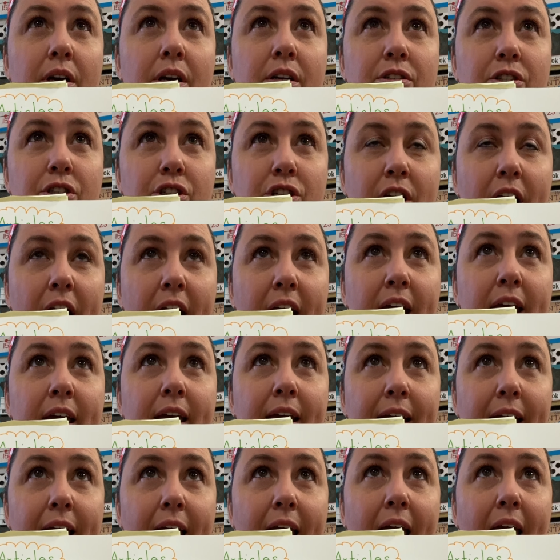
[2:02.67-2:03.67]
J,
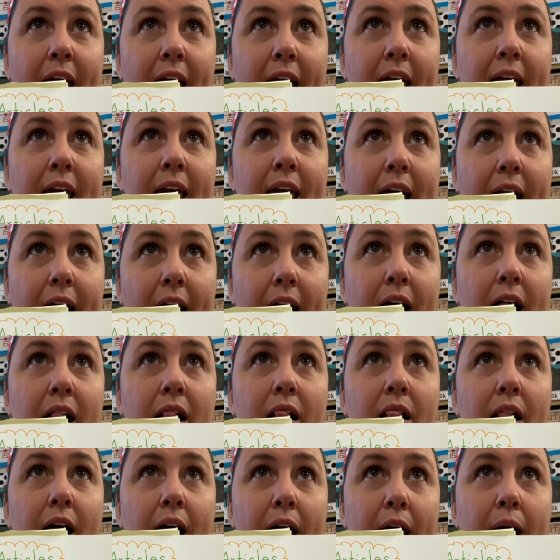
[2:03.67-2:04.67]
K,
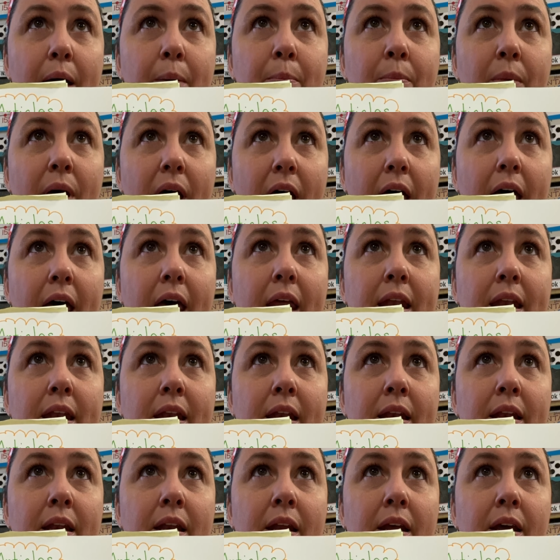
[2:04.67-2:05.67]
L, M, N,
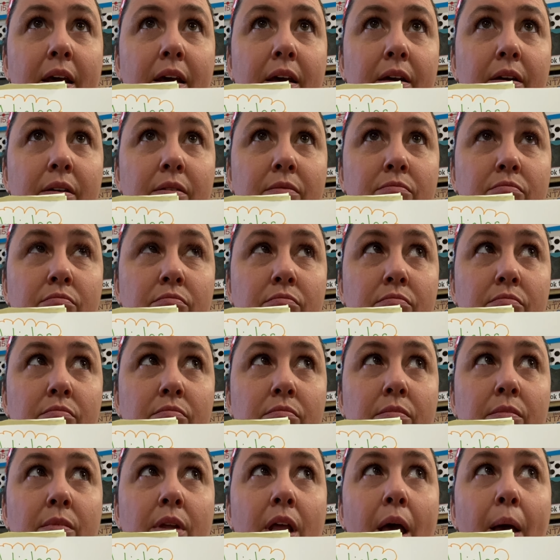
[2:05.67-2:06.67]

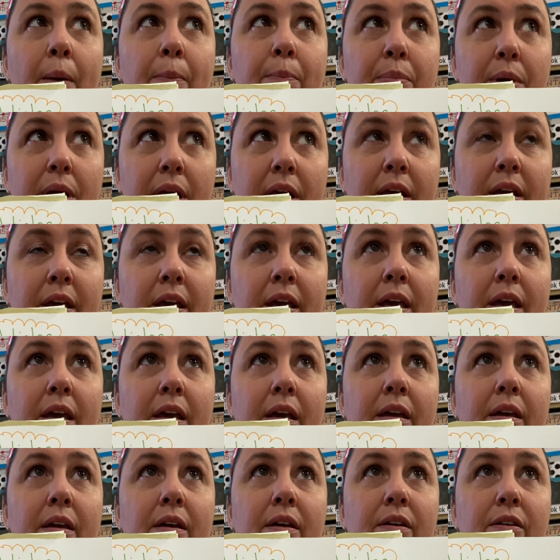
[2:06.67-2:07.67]
P,
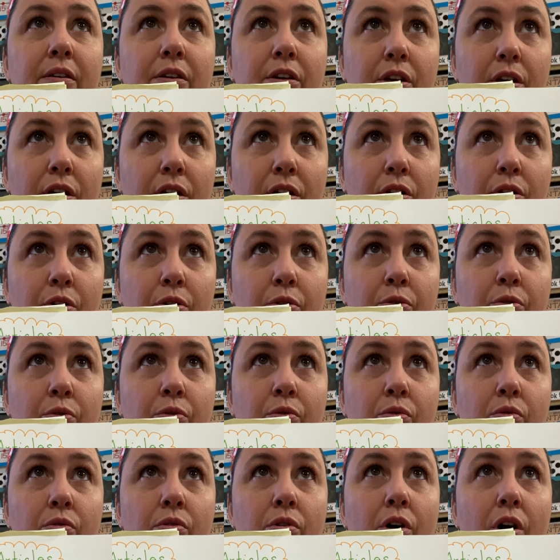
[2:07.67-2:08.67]

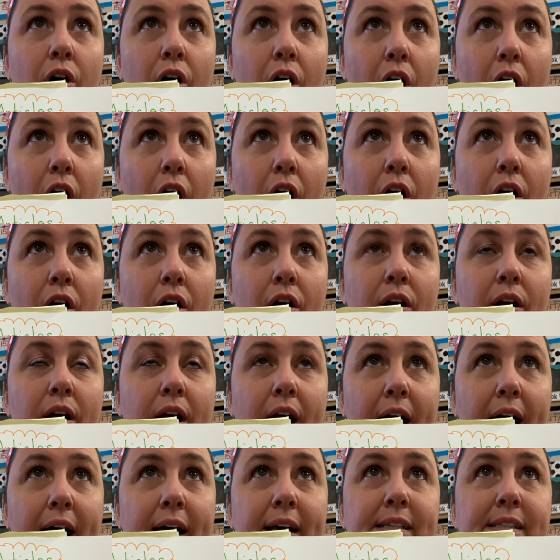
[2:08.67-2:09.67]
Q, R,
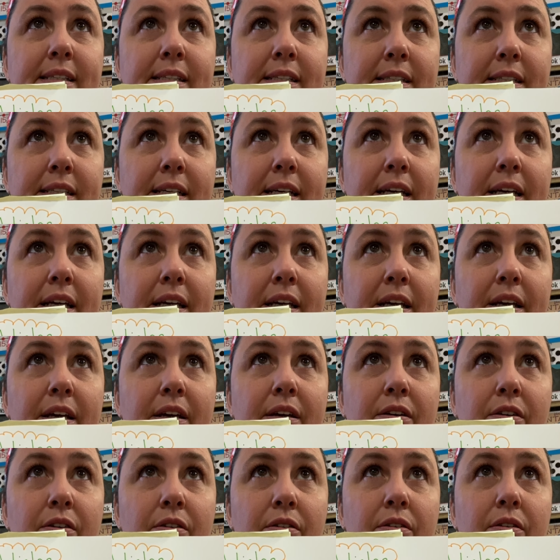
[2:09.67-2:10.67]
S, T,
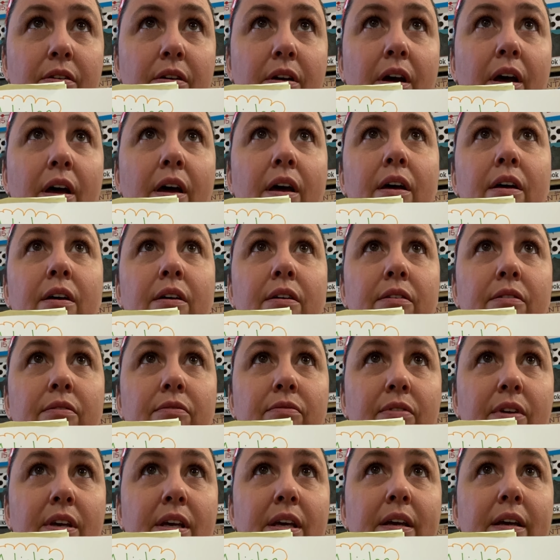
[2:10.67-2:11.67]

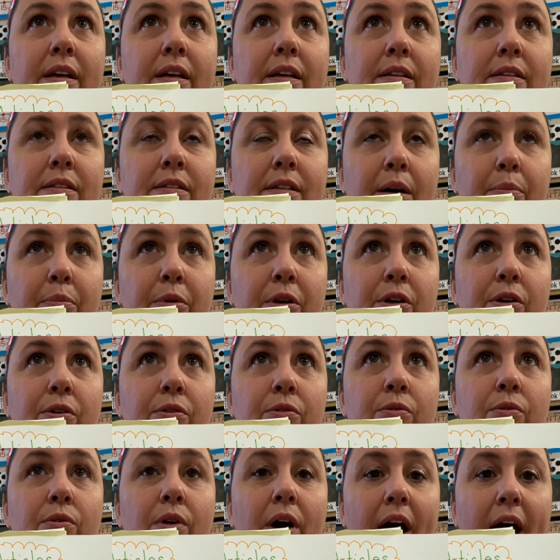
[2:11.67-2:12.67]
V,
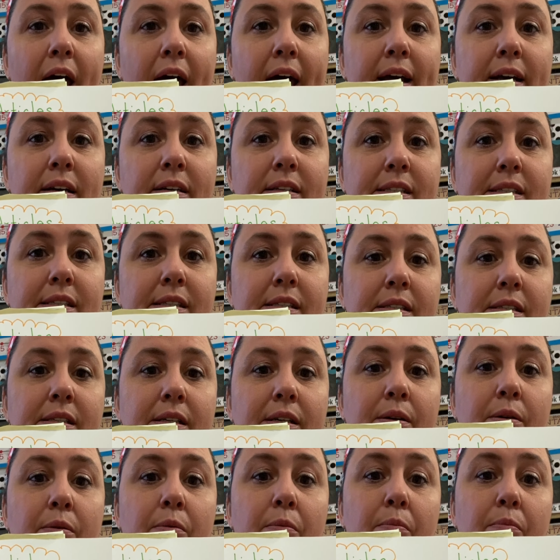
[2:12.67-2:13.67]
W, X,
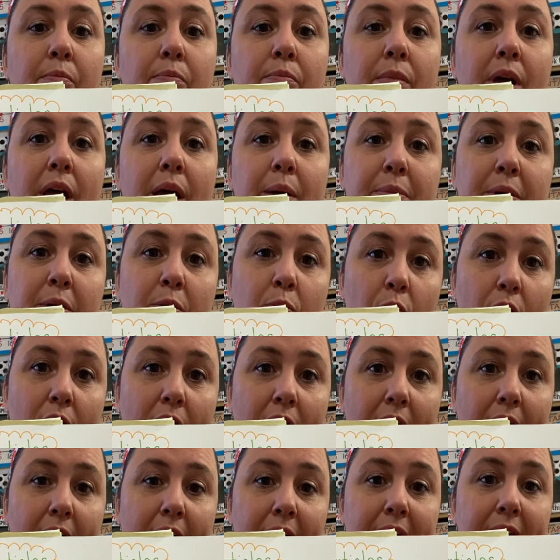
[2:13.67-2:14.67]
maybe
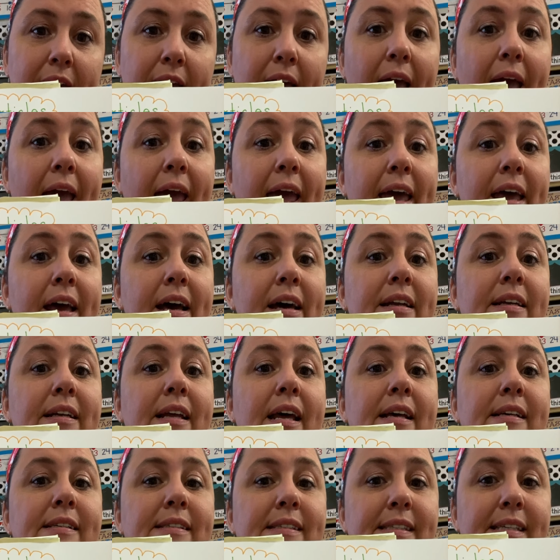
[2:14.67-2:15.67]
Y, and
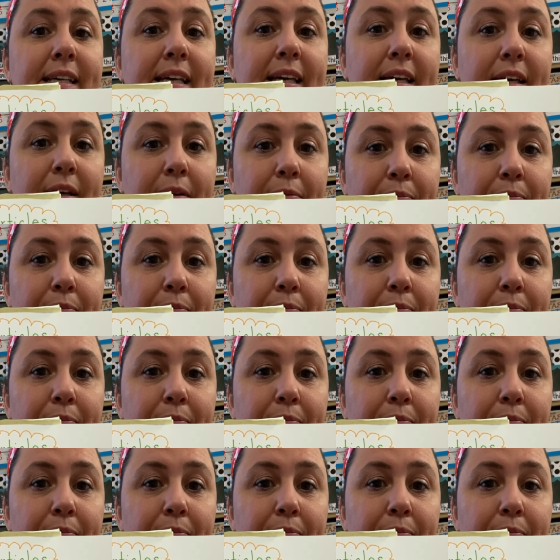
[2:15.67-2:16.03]
Z.